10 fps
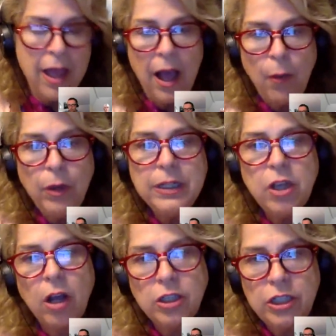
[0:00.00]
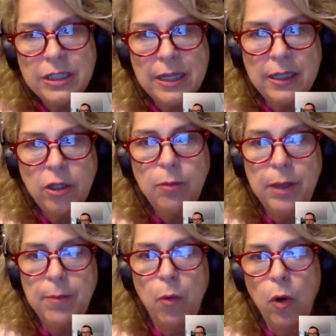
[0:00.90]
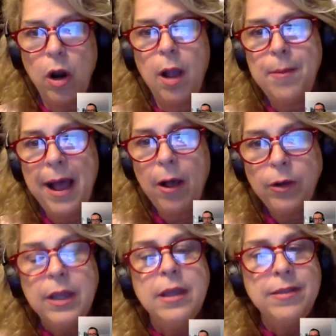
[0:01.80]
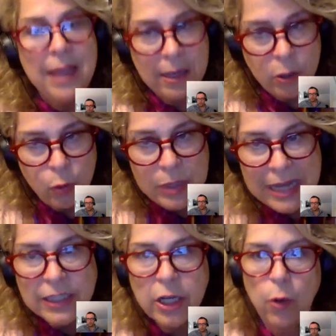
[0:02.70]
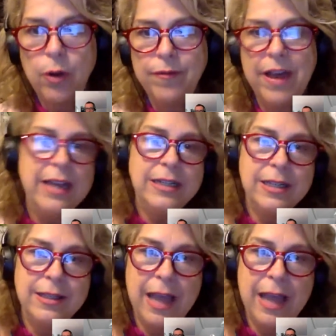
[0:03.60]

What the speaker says: I want to talk just a little bit more about that UNESCO event